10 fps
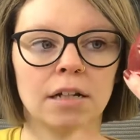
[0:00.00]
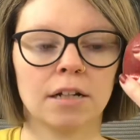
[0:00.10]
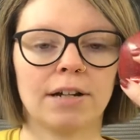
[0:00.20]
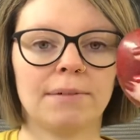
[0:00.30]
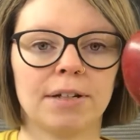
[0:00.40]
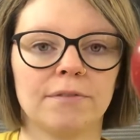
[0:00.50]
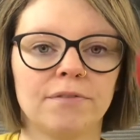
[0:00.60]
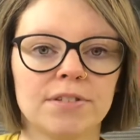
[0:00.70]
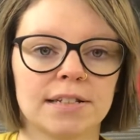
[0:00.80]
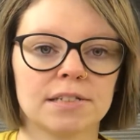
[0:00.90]
gravity and
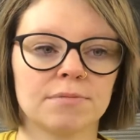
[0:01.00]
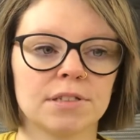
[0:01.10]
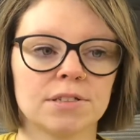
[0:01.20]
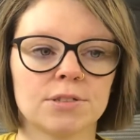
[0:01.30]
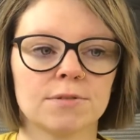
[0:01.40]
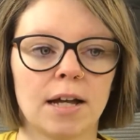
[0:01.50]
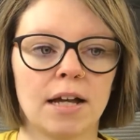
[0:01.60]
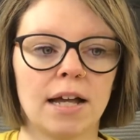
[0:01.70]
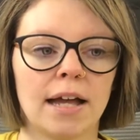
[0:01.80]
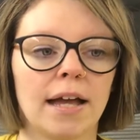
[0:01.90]
physics with
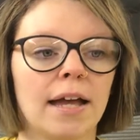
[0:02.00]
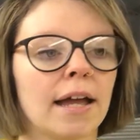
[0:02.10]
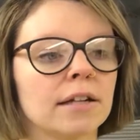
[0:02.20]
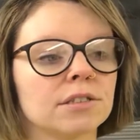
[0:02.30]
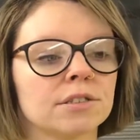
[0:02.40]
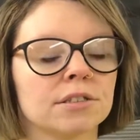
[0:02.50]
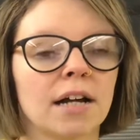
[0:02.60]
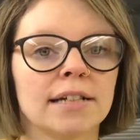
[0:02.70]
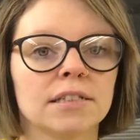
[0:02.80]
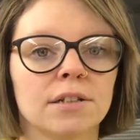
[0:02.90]
Sir
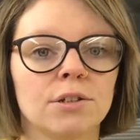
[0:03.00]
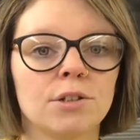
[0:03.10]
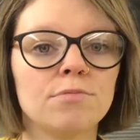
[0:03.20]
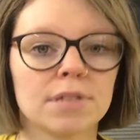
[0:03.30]
Isaac Newton.